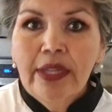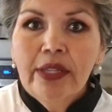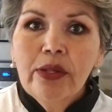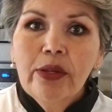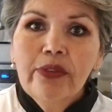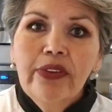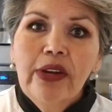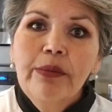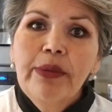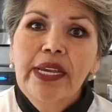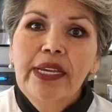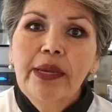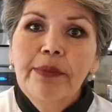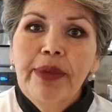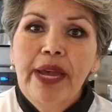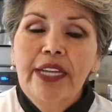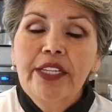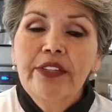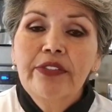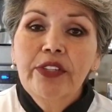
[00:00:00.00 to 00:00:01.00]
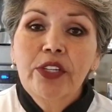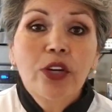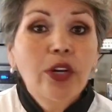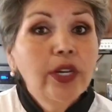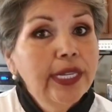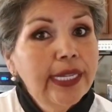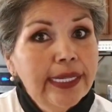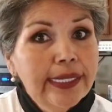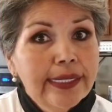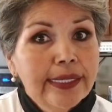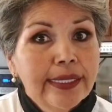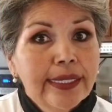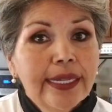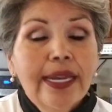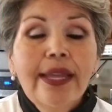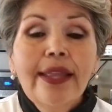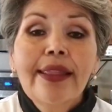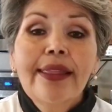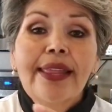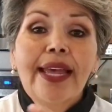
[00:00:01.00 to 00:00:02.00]
So if I make a batch of cookies,
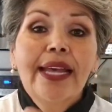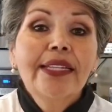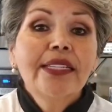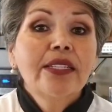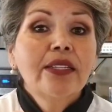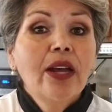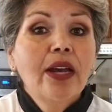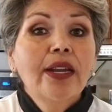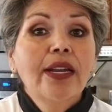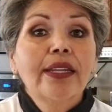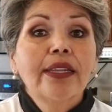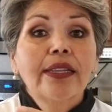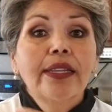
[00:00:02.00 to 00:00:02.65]
that's not a